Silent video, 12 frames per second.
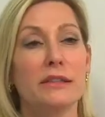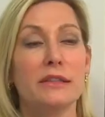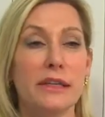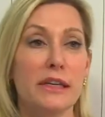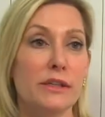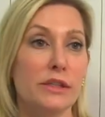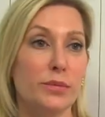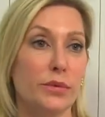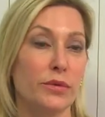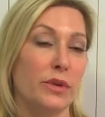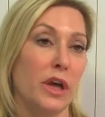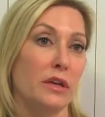a
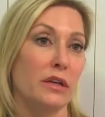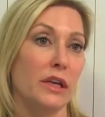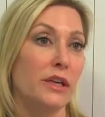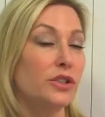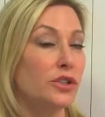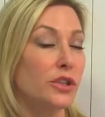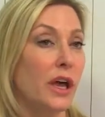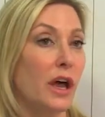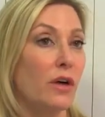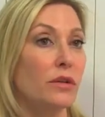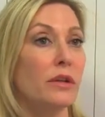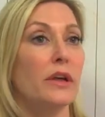teaspoon on each
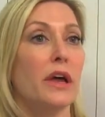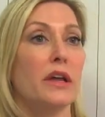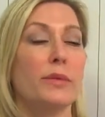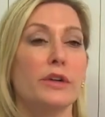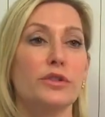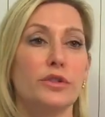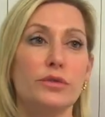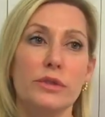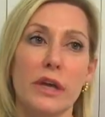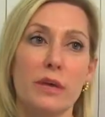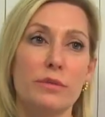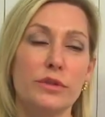jowl and about 2
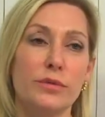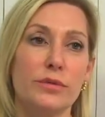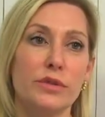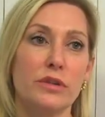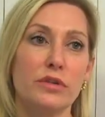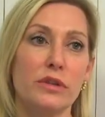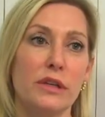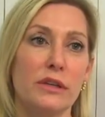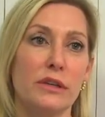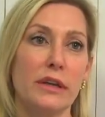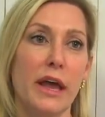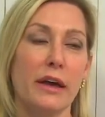tablespoons
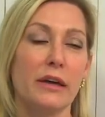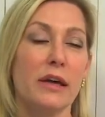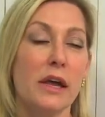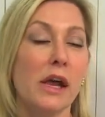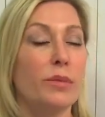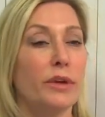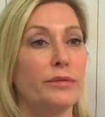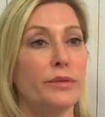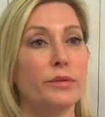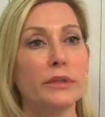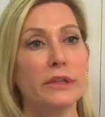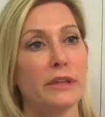underneath the neck. But if
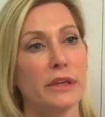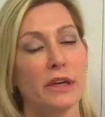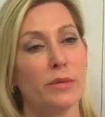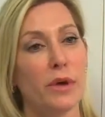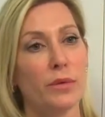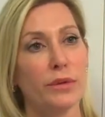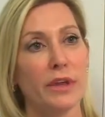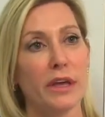you really think about what